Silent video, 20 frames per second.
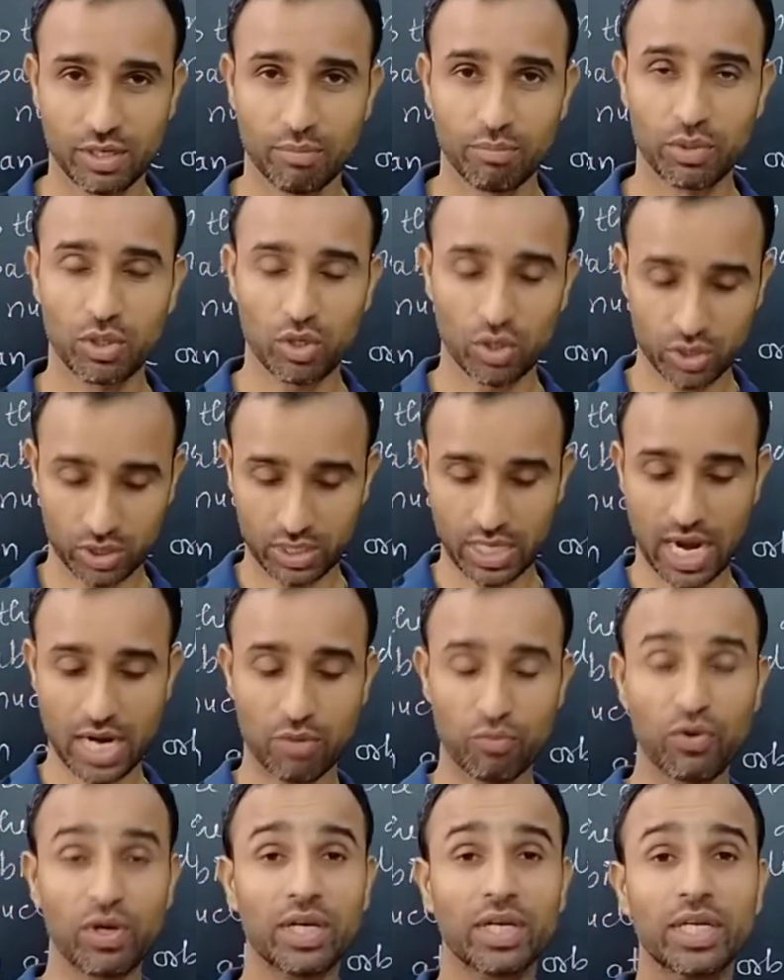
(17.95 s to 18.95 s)
Because
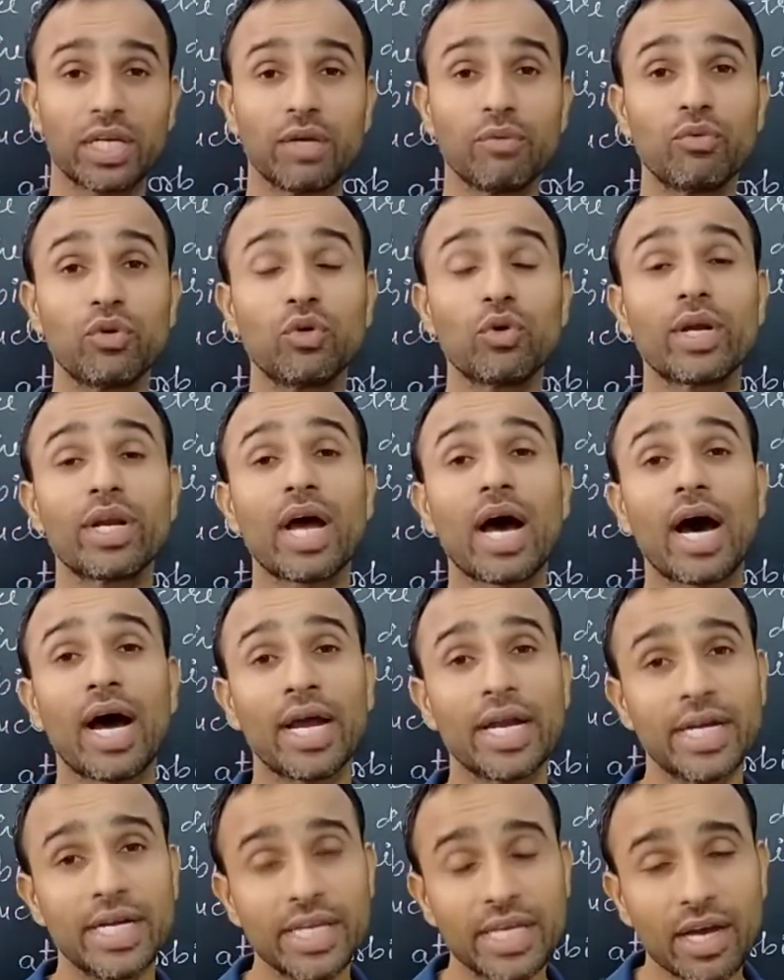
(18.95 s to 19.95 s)
that will give you an
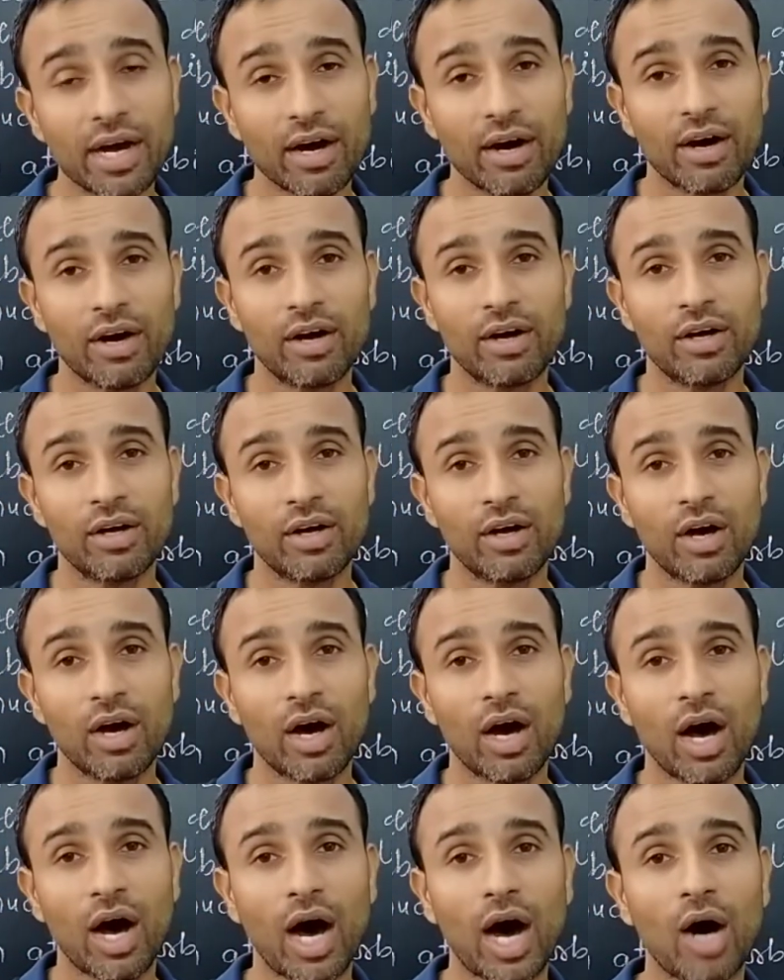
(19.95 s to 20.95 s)
idea
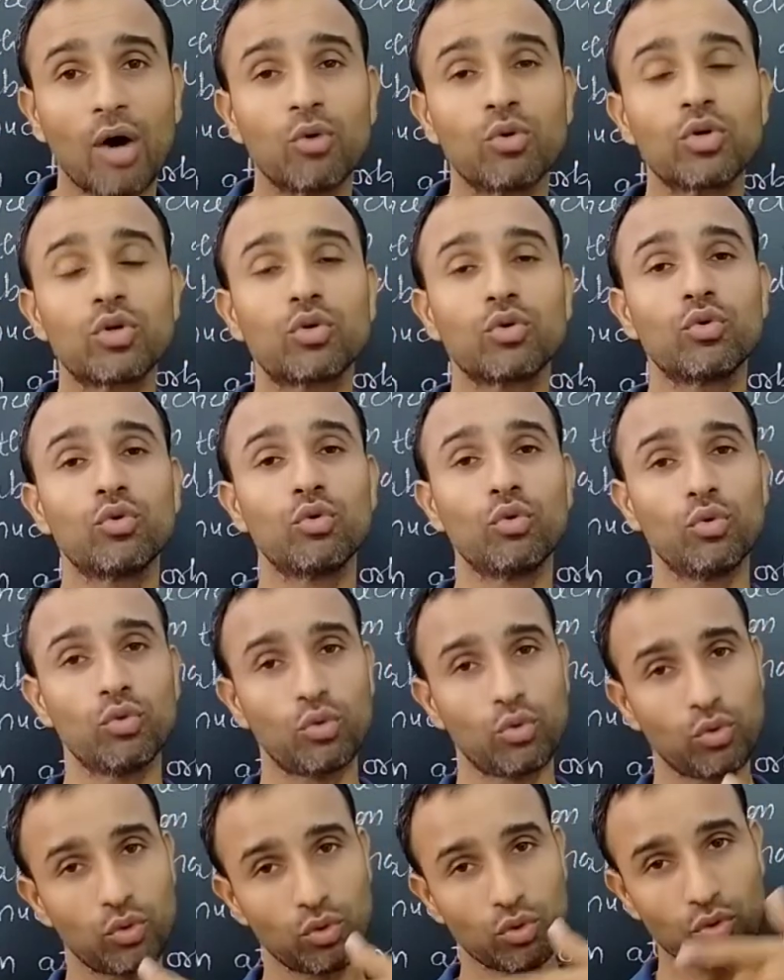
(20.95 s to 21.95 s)
how to
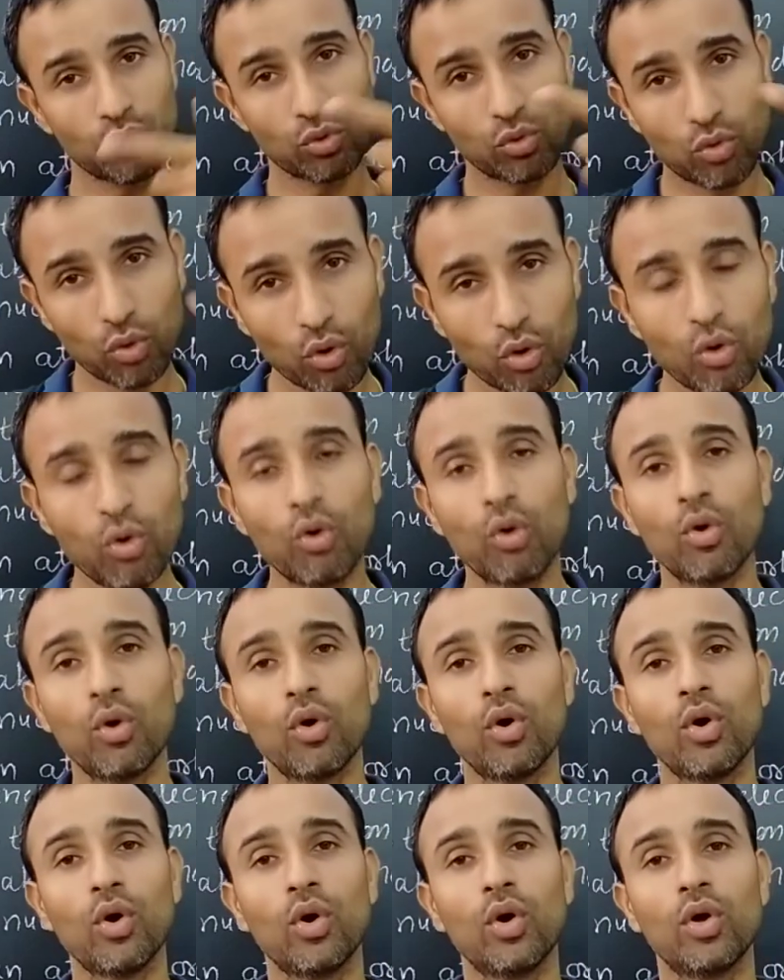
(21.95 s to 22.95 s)
go
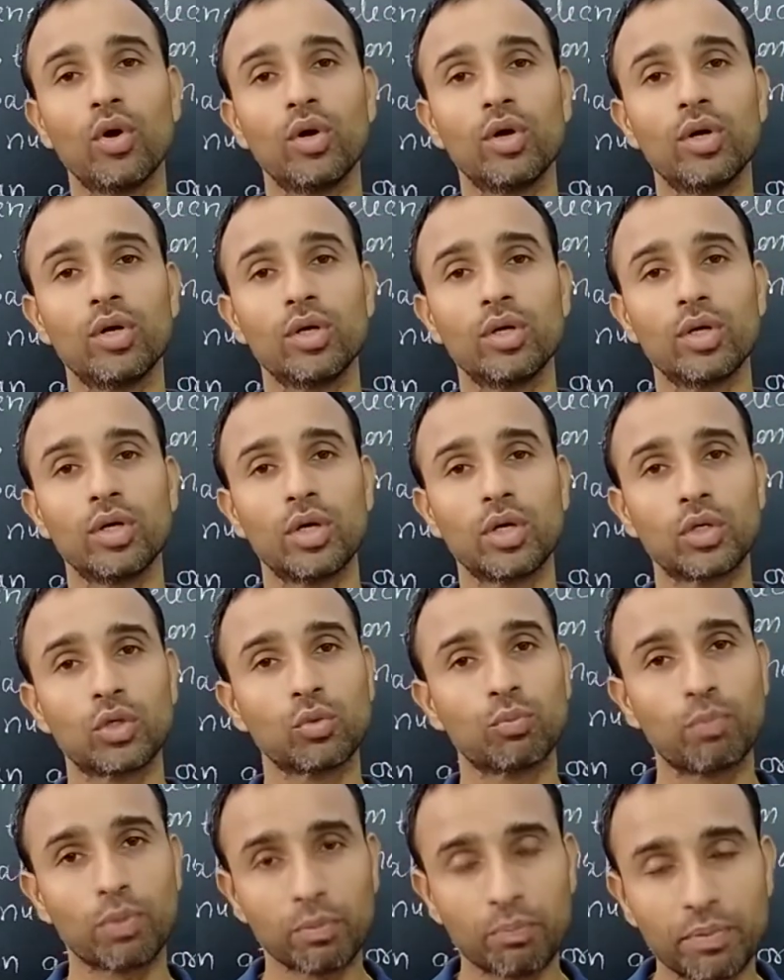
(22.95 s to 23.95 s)
to
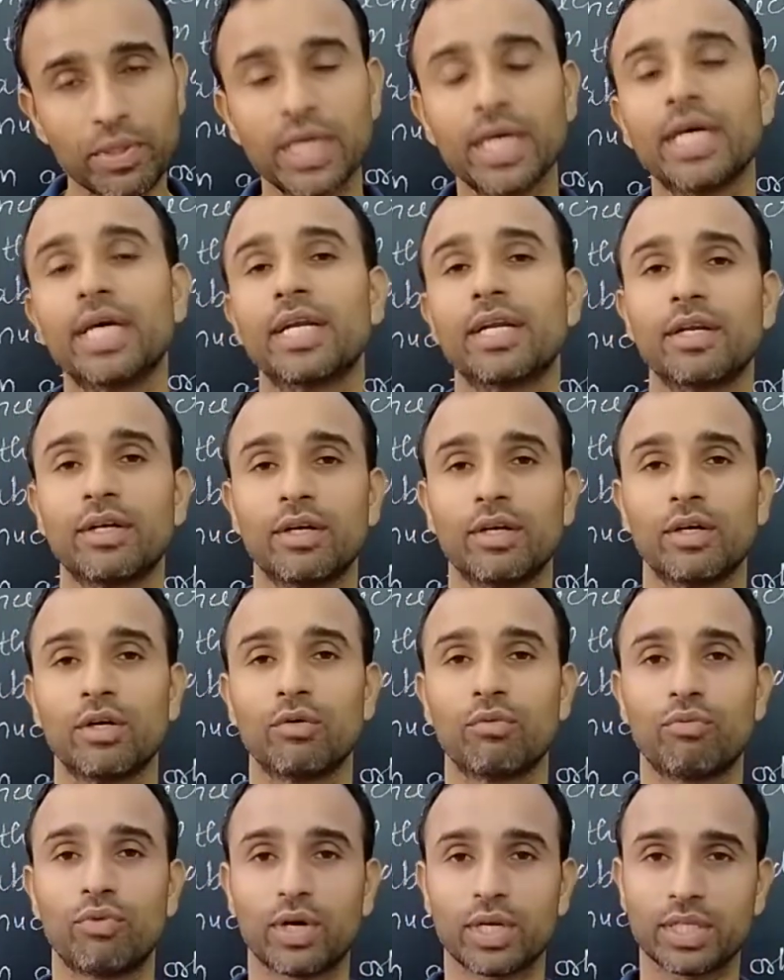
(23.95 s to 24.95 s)
prepare
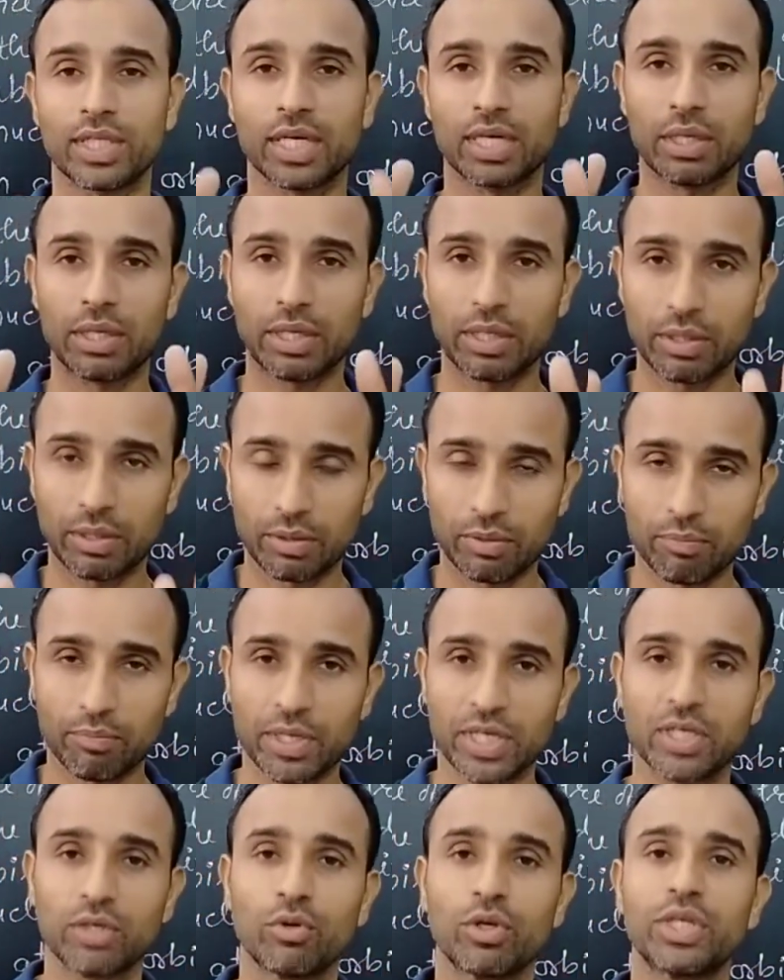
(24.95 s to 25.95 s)
for the
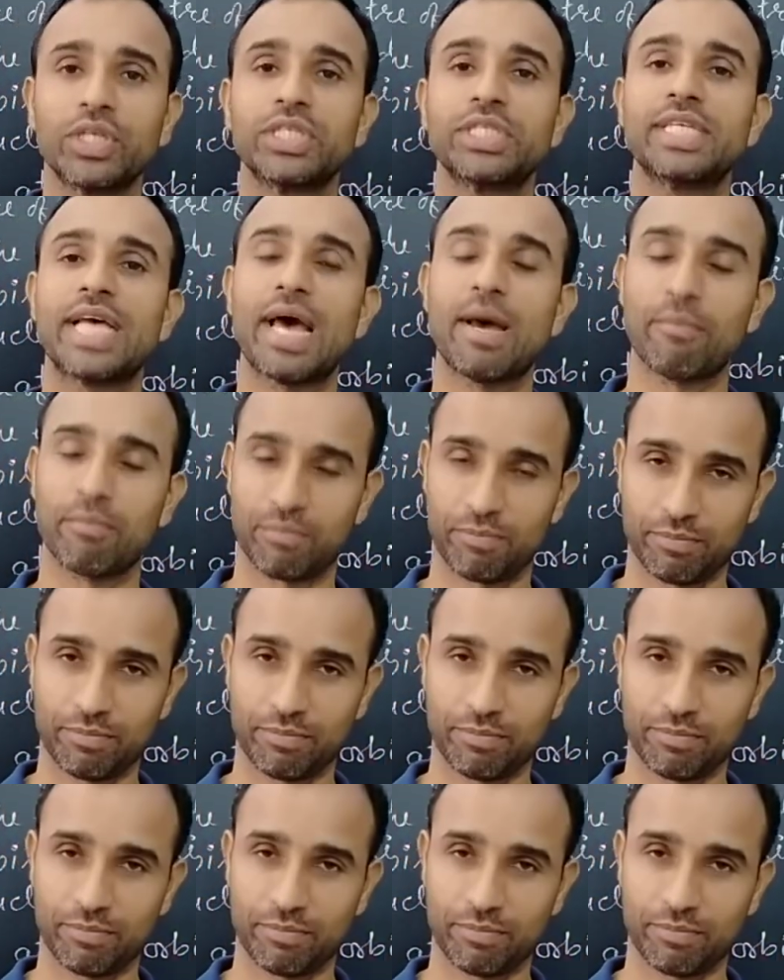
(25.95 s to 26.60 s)
particular exam.